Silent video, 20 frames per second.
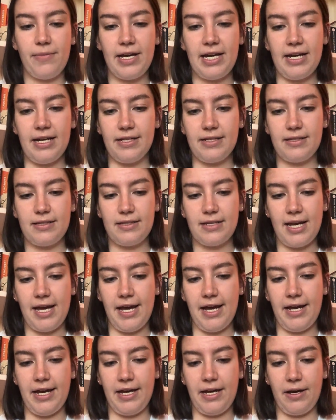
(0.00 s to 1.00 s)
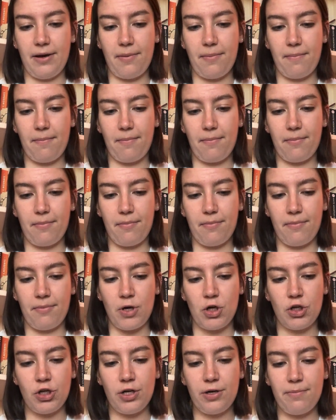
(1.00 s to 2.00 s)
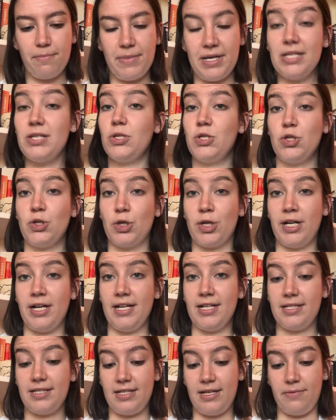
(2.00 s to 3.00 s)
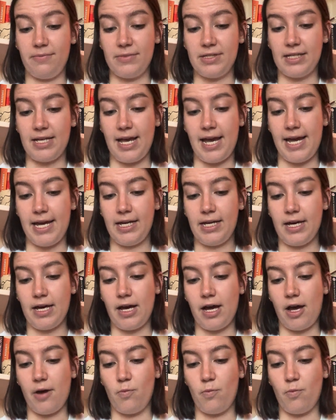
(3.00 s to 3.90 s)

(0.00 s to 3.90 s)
It's a murder mystery, it seems like,